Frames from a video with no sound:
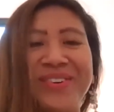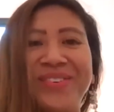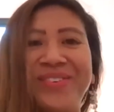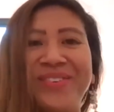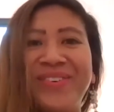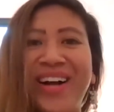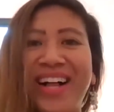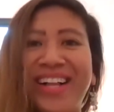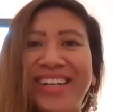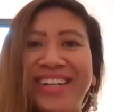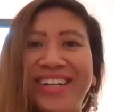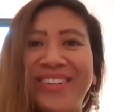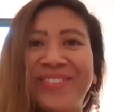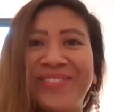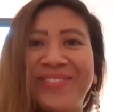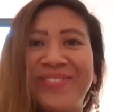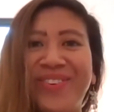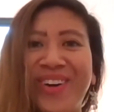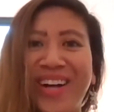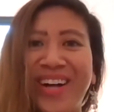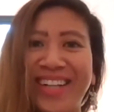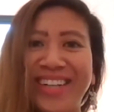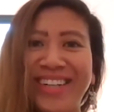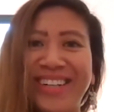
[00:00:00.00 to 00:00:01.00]

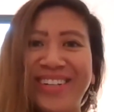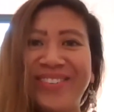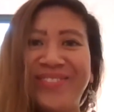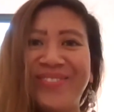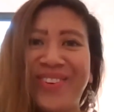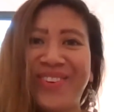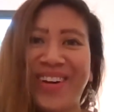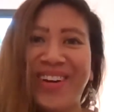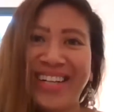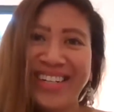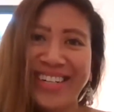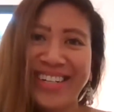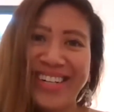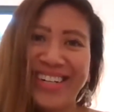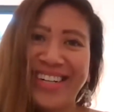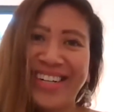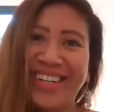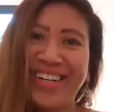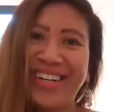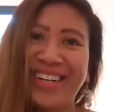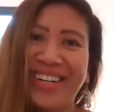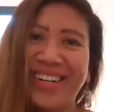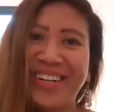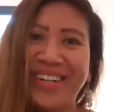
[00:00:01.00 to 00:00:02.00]
welcome, welcome,
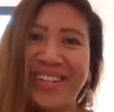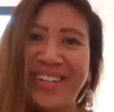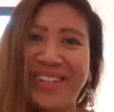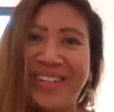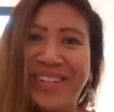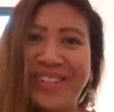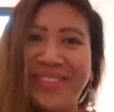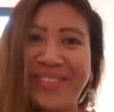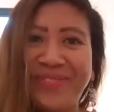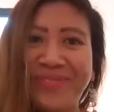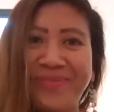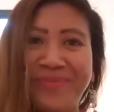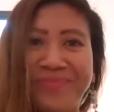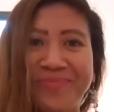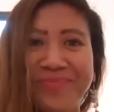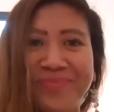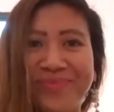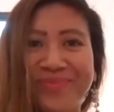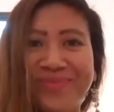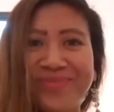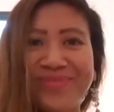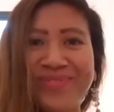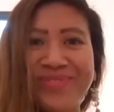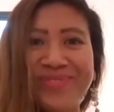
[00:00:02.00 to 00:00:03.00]

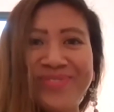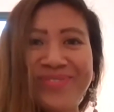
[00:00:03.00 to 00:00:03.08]
welcome.